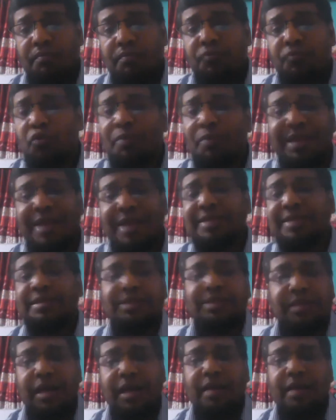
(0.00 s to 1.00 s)

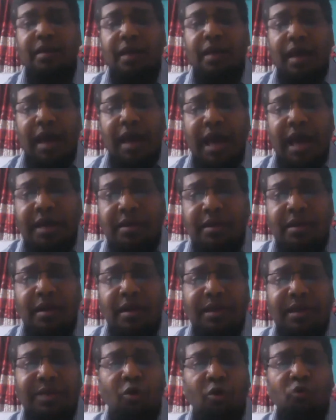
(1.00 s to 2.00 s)
dominating here. And
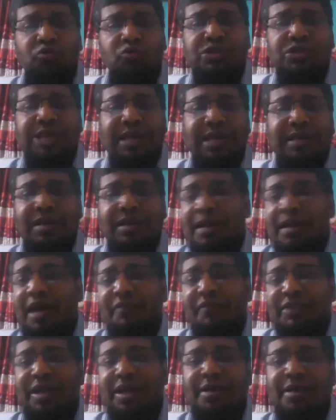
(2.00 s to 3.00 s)
innocent
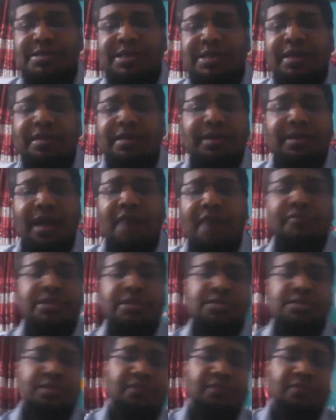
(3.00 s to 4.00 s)
love
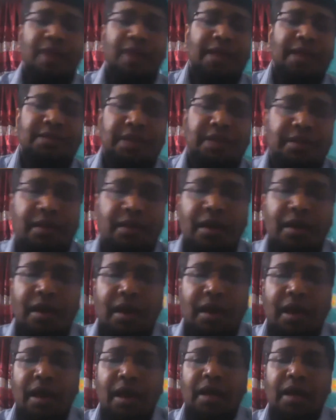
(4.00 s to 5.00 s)
is reflected
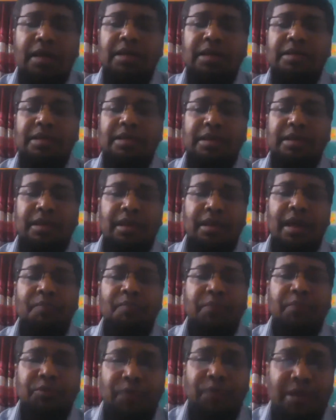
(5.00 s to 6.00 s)
in the
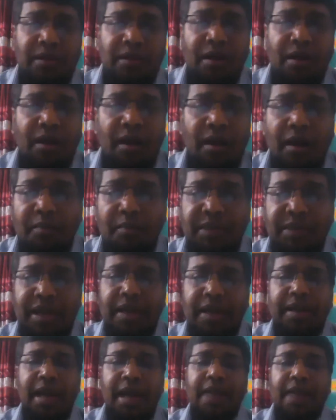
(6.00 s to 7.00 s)
love between
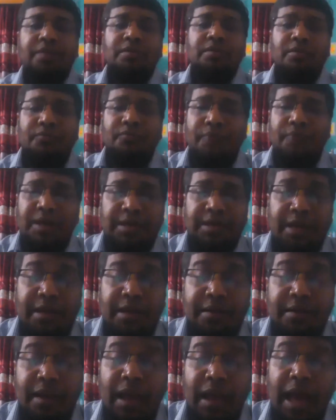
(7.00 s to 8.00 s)
Miranda and
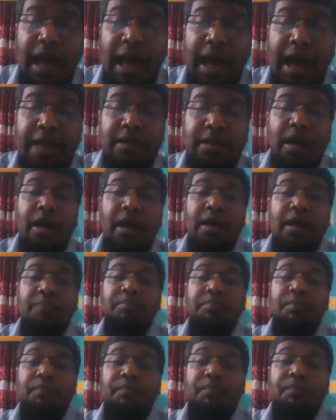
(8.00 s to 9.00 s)
Ferdinand. And
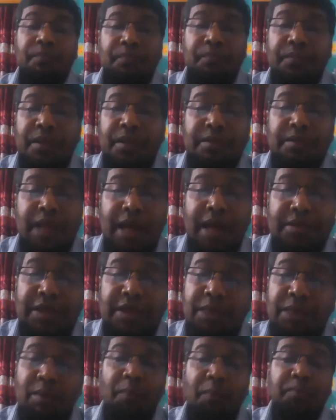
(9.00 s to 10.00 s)
the
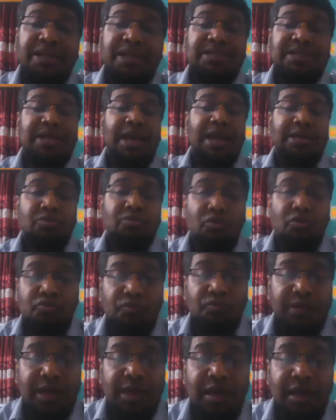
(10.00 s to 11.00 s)
theme of betrayal is
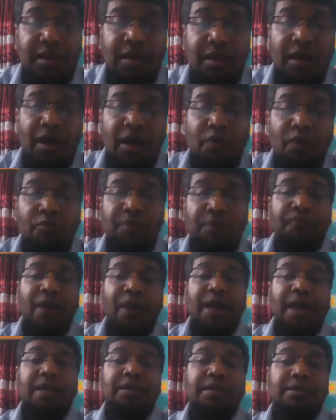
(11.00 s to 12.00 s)
also here. We
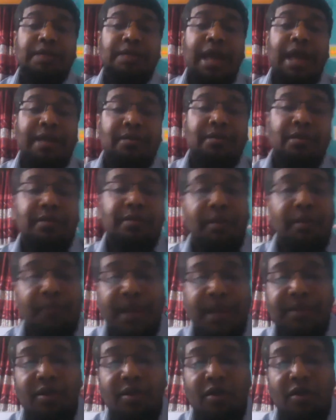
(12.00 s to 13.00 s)
find that the
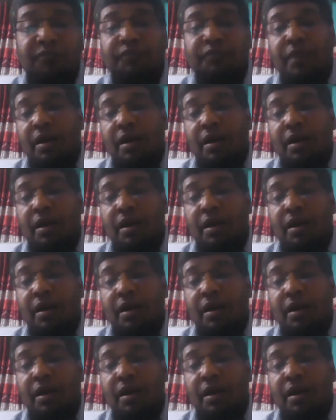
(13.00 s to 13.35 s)
brother of